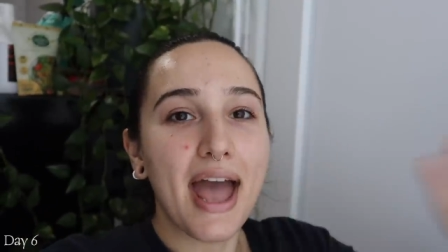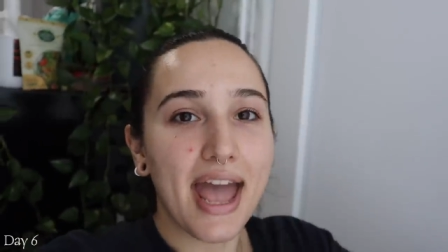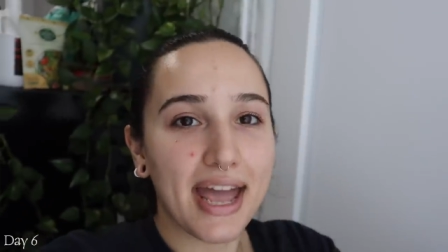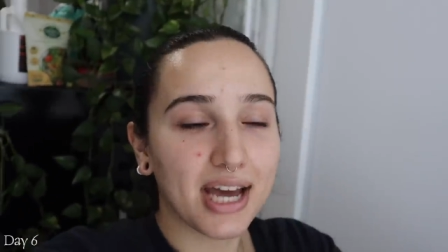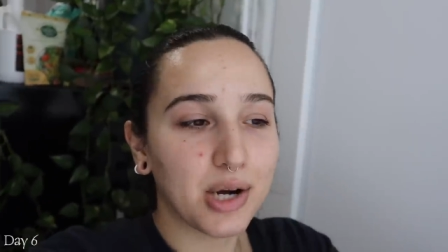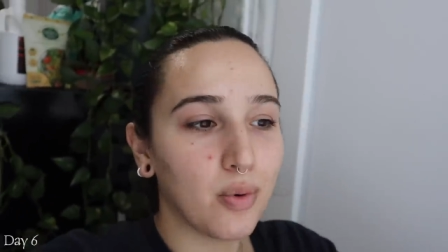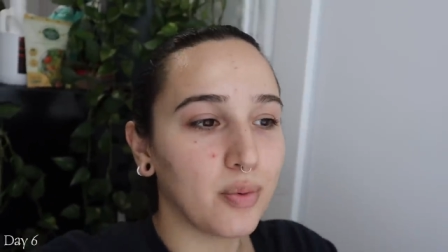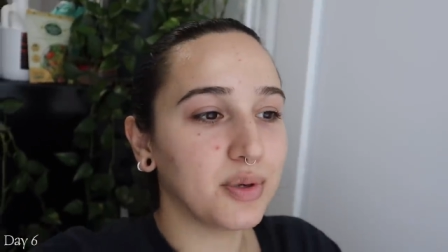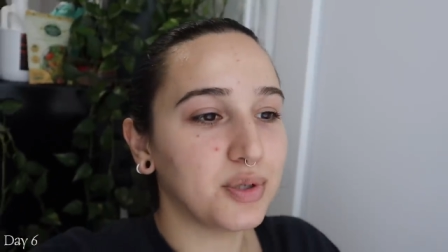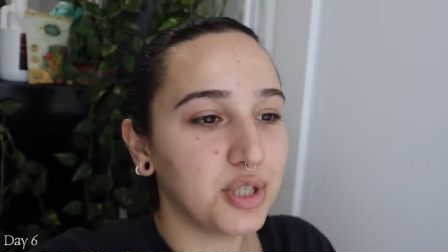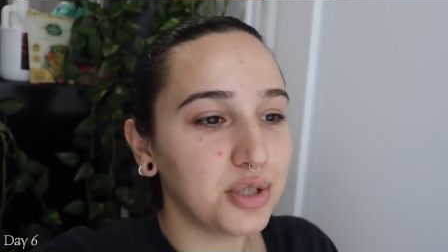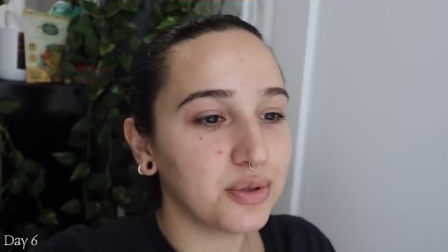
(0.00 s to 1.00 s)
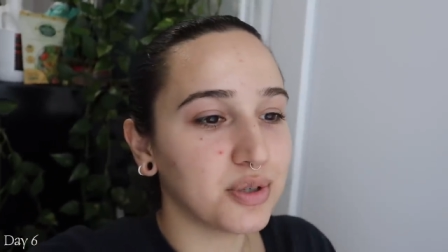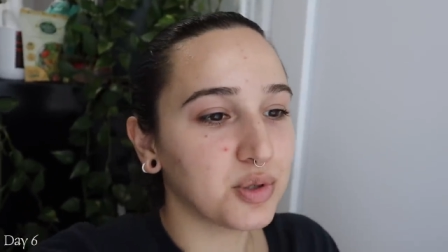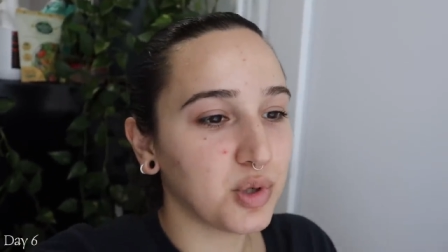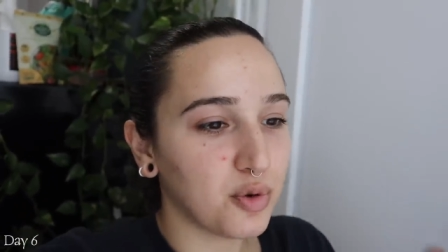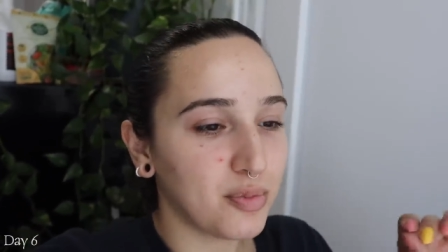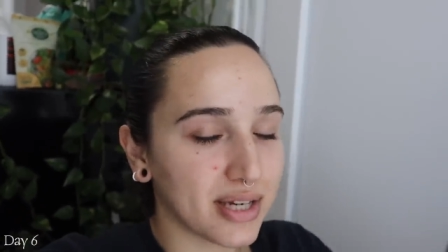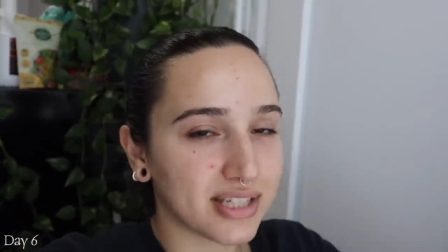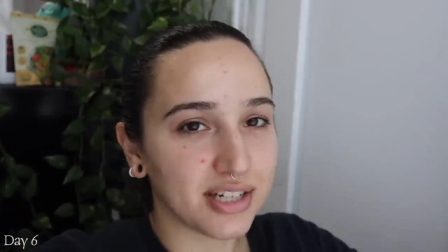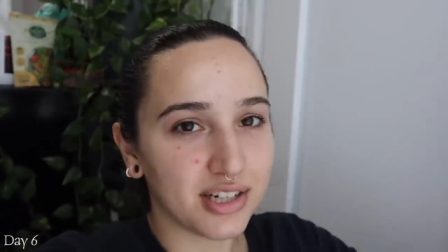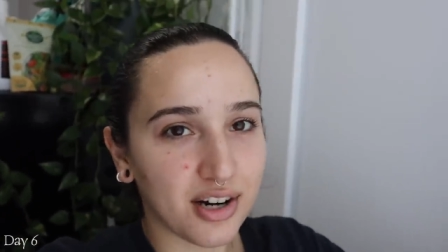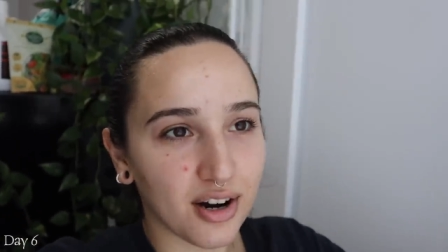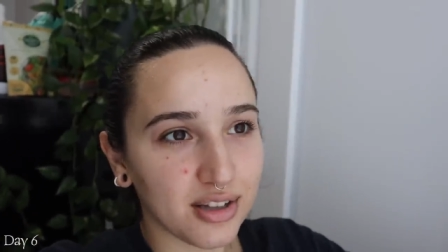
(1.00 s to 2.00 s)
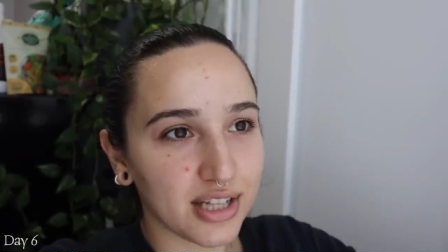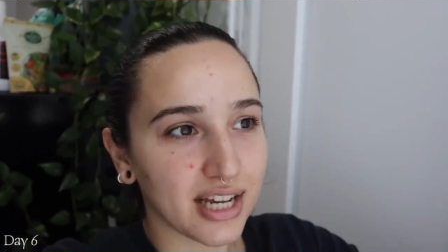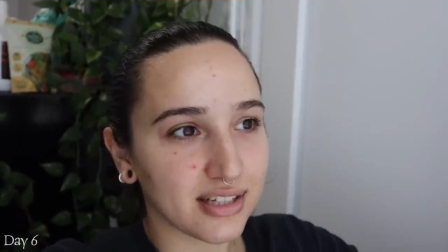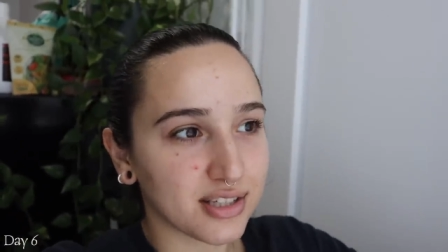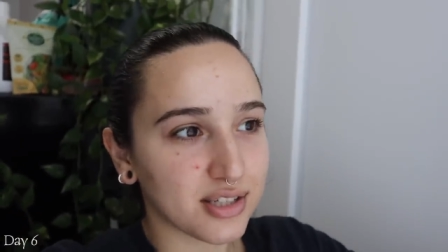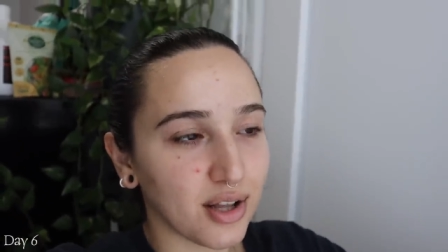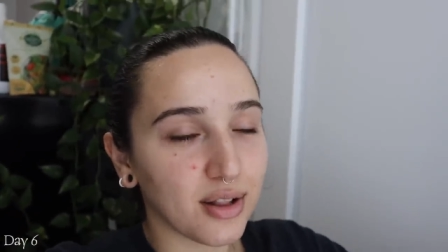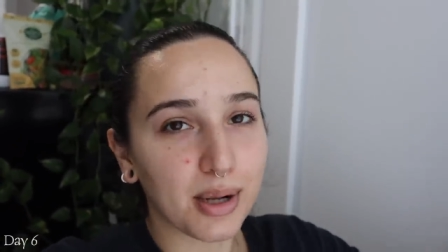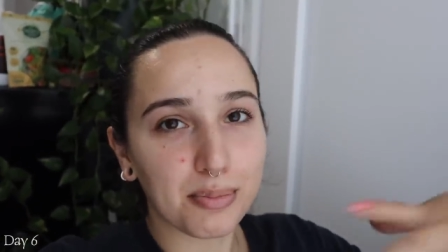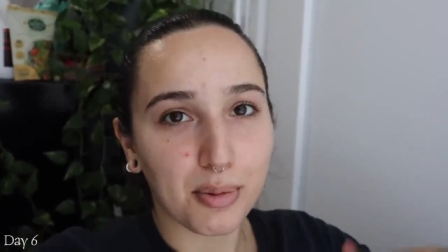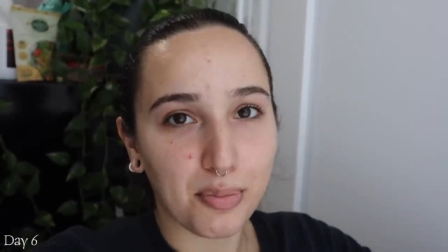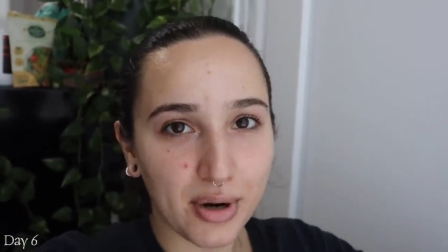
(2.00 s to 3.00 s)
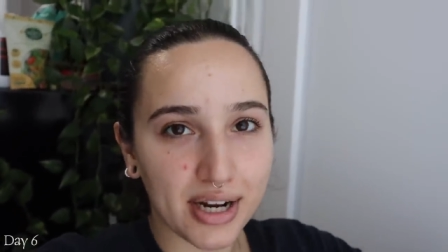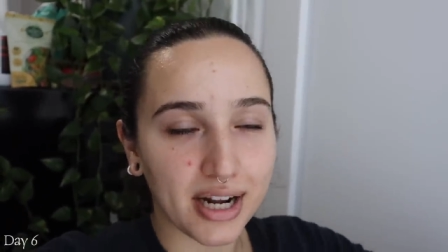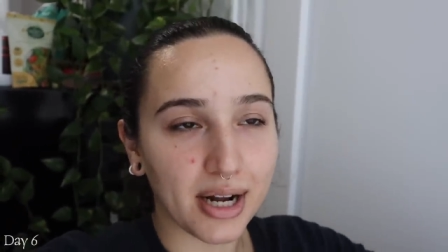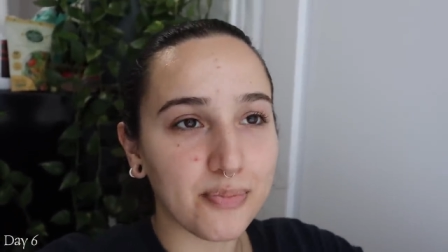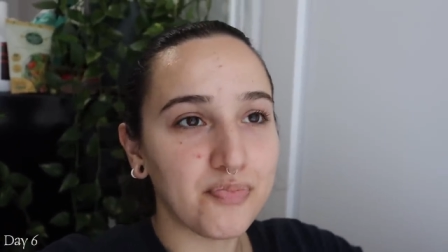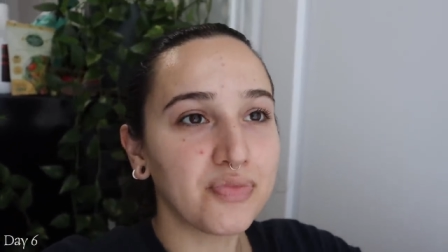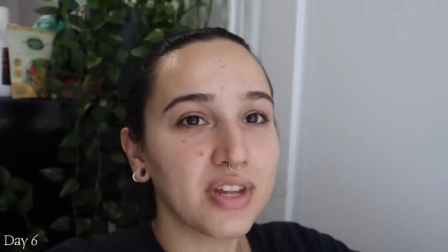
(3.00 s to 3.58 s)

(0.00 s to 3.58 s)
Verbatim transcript: And what we would do is we would mix in garlic and salt and paprika.